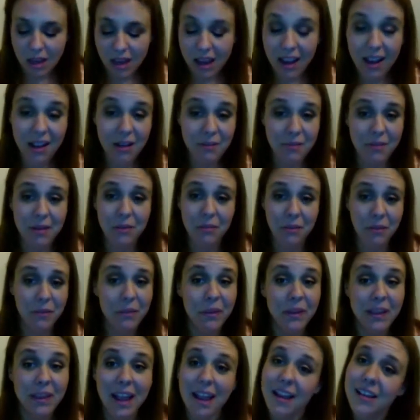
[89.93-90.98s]
We
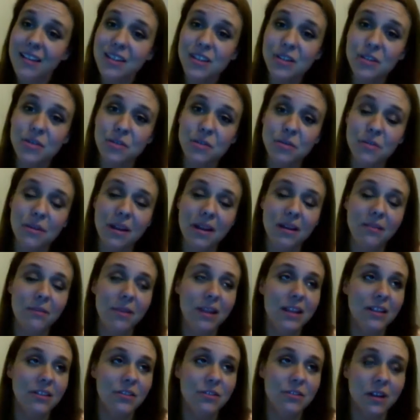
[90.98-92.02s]
would like to, and
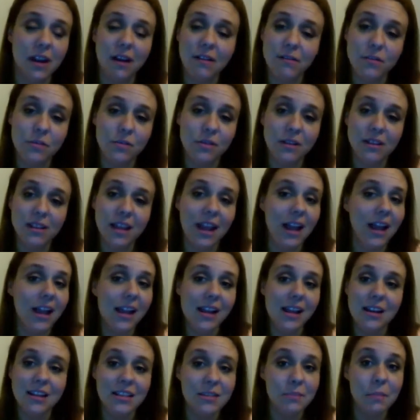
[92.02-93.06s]
we can strive toward that,
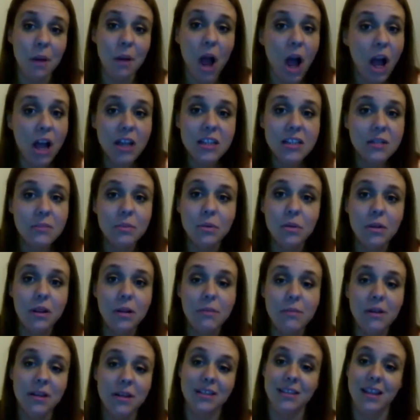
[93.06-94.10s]
and it's possible.
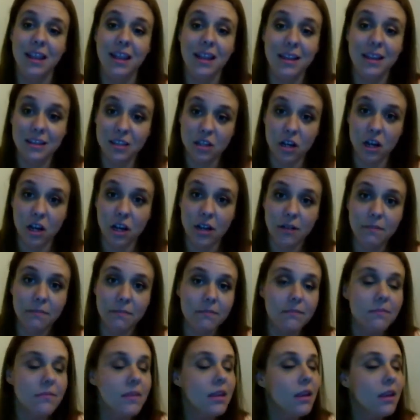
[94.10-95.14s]
I'm not saying it's not.
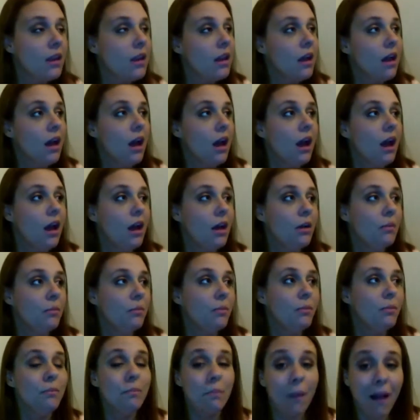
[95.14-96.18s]

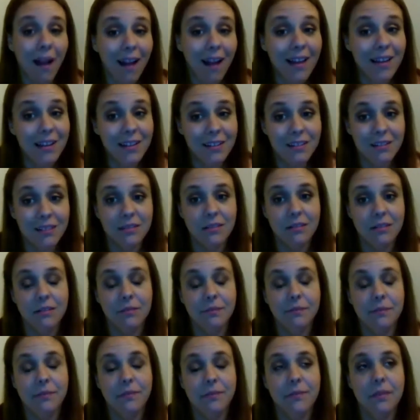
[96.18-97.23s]
But
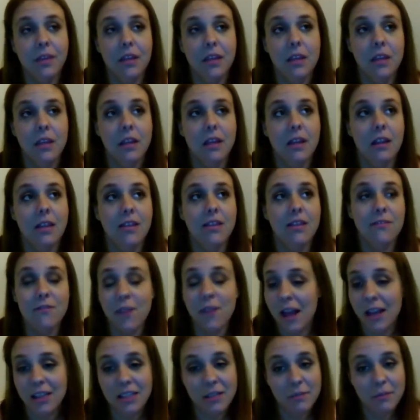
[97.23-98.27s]
the
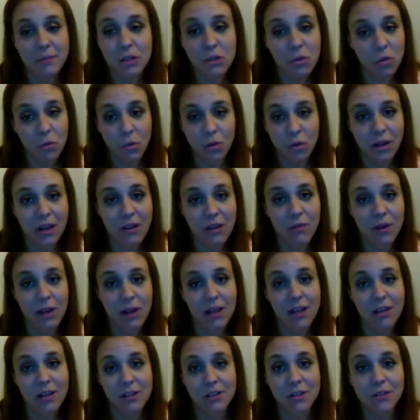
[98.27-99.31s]
vast majority of
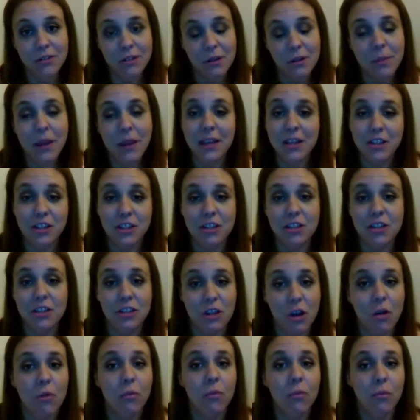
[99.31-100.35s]
weight loss surgery patients
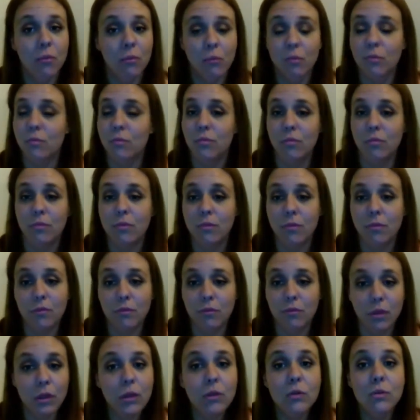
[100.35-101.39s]
don't
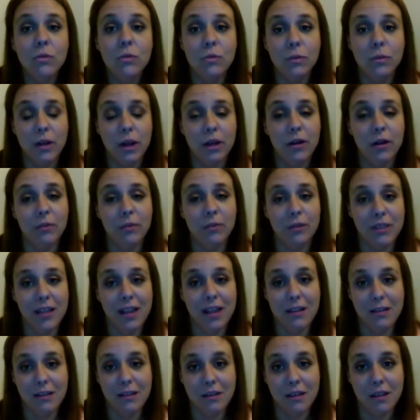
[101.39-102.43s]
lose
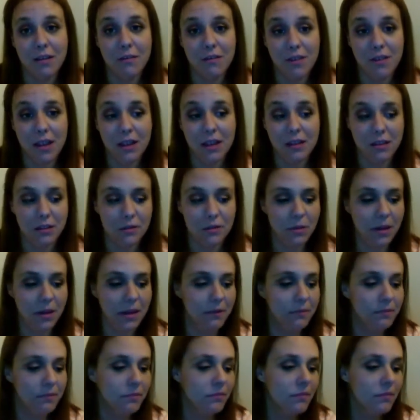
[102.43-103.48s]
100% of the excess weight.